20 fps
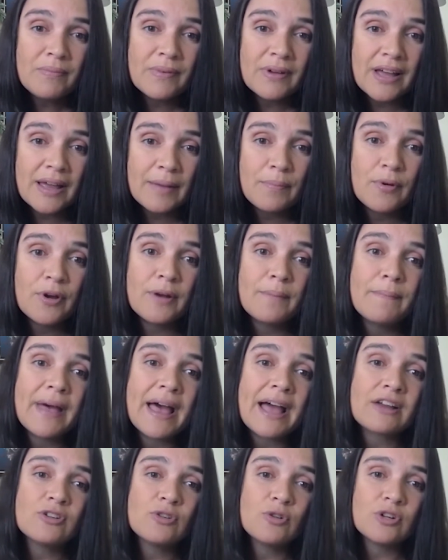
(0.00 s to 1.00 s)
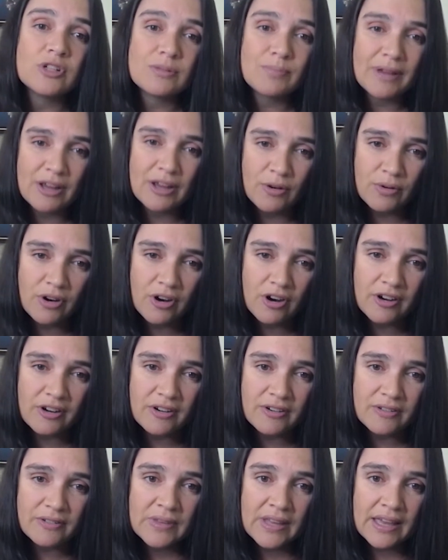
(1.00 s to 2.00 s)
I put it back towards my own
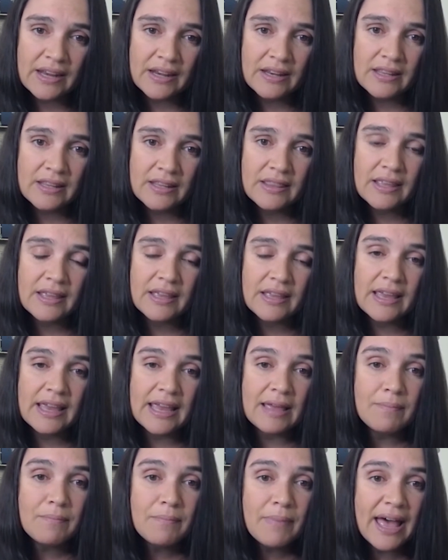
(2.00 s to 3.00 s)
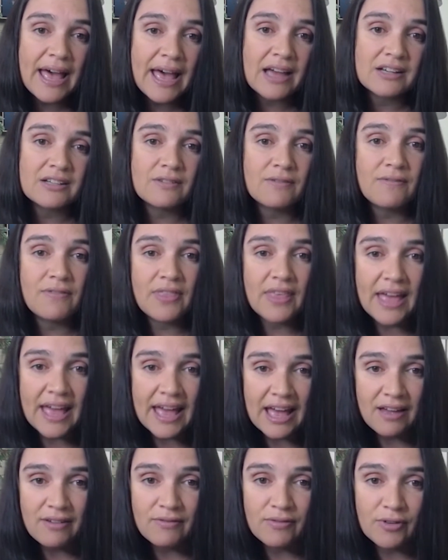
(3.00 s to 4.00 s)
heart. And the impact of
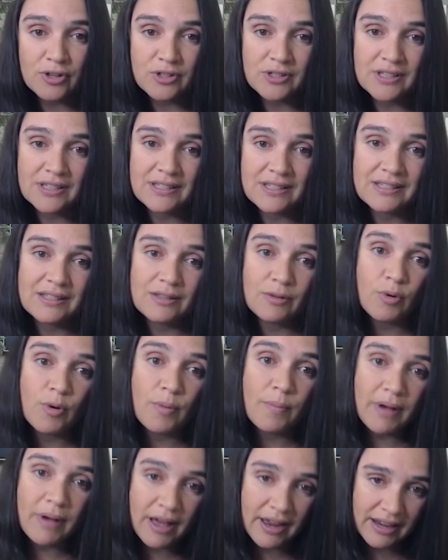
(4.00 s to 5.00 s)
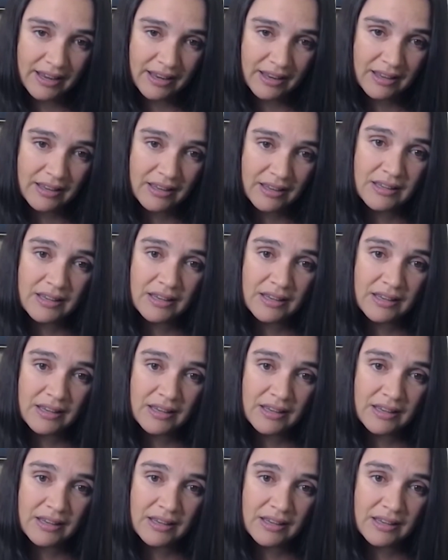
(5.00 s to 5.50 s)
that versus the robotic